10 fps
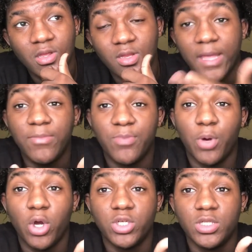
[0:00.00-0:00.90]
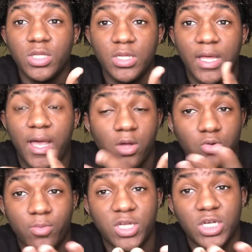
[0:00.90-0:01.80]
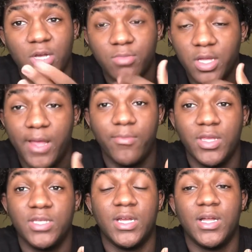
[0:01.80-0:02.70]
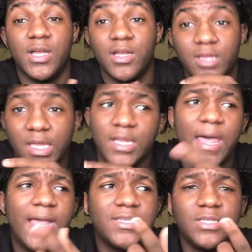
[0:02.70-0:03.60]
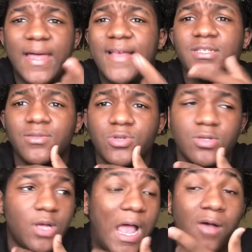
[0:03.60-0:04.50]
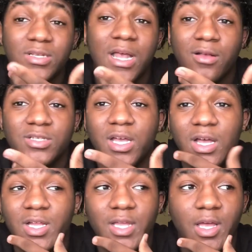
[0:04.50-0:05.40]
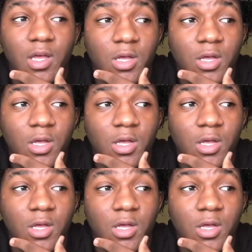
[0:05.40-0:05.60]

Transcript: Like me personally, like I don't know about y'all, but I'm an inside guy. Like last last summer, I was outside. Like